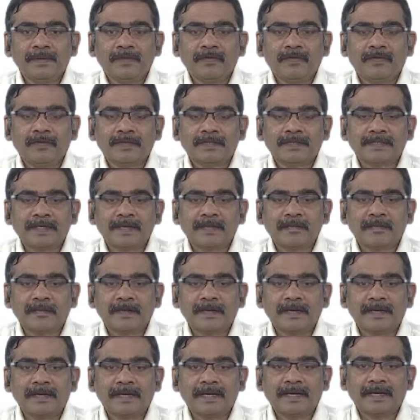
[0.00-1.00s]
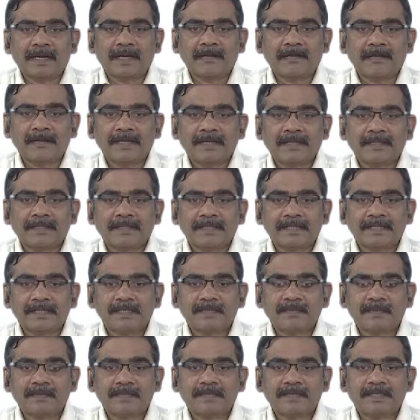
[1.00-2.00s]
For example, traveling
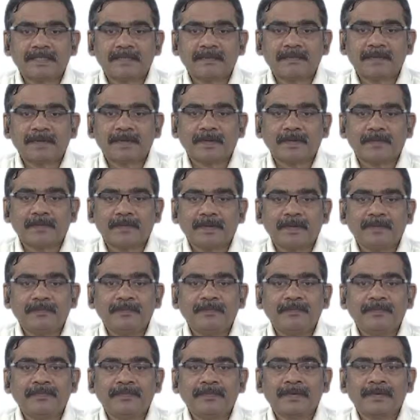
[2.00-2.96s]
salesperson problem,